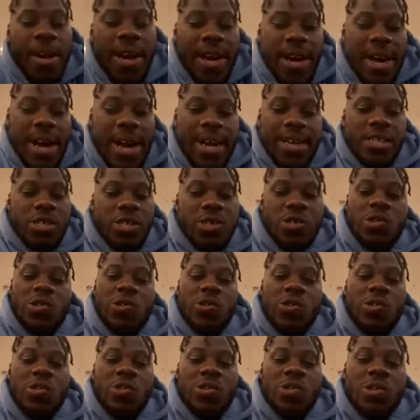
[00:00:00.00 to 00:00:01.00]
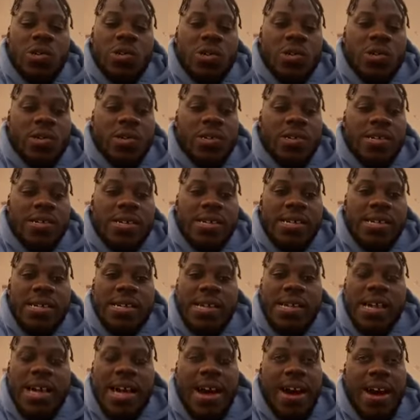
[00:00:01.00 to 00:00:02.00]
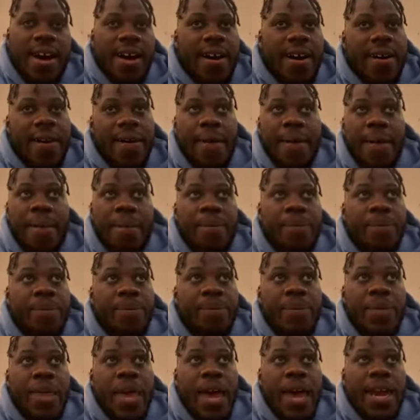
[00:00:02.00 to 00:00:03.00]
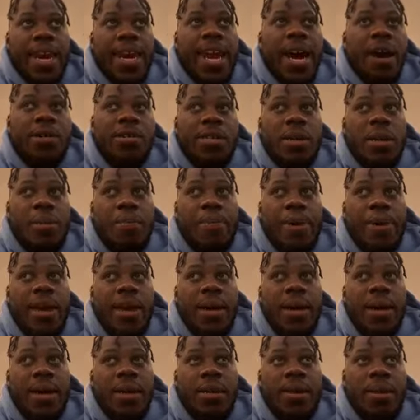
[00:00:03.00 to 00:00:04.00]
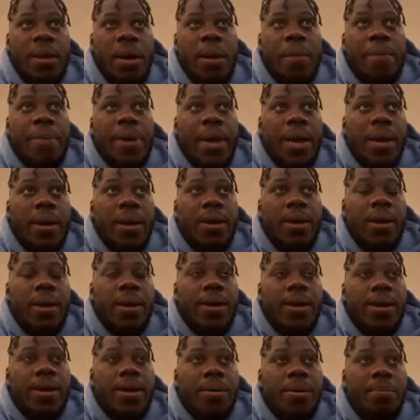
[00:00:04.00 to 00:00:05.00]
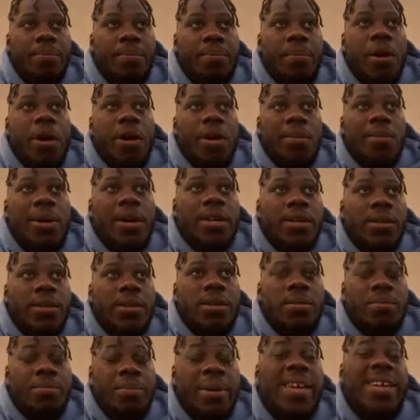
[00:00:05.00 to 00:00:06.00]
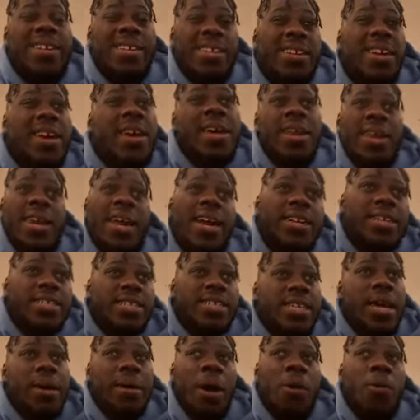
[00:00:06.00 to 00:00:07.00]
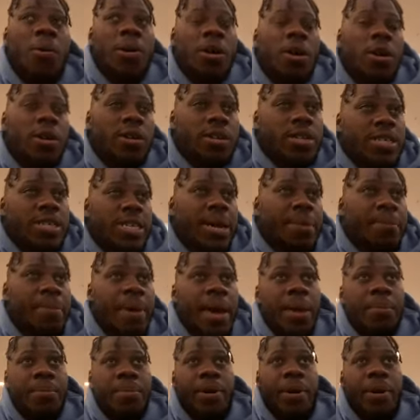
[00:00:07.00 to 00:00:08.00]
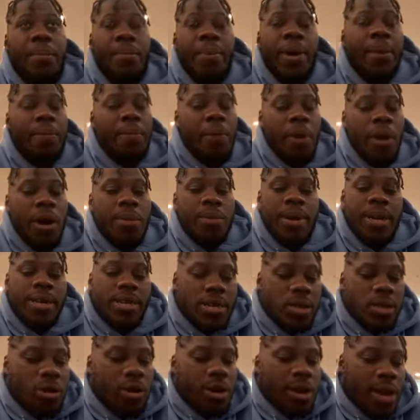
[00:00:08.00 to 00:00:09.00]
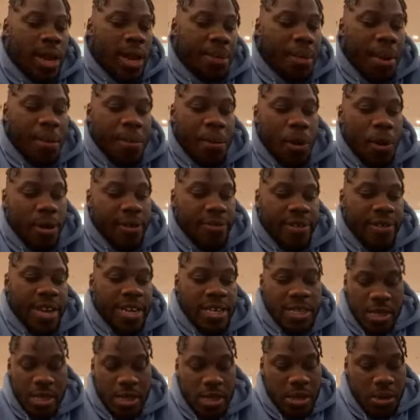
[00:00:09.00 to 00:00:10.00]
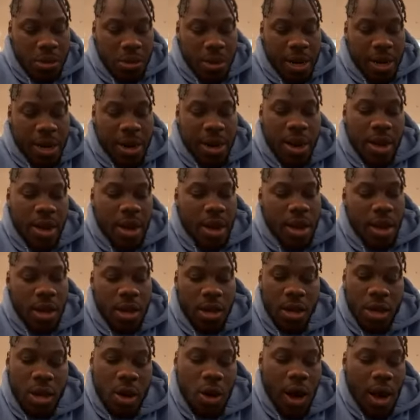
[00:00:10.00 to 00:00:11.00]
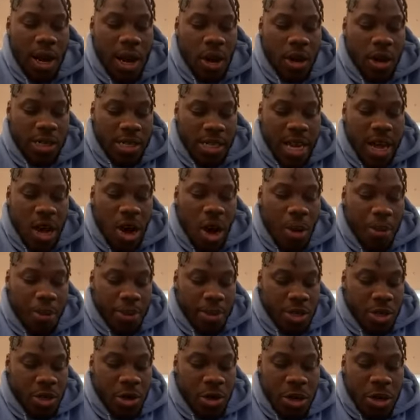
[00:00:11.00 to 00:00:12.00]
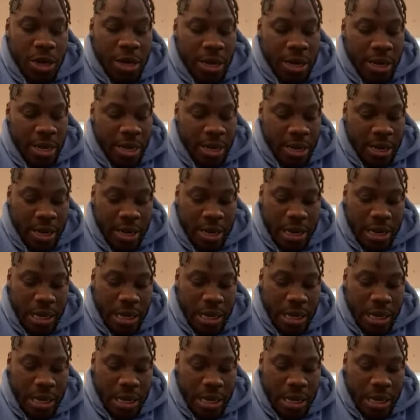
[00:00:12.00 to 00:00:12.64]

out of high school, and that was a big part of my I wouldn't call it a setback, but a big part of my story. Like my motivations when, I lost that opportunity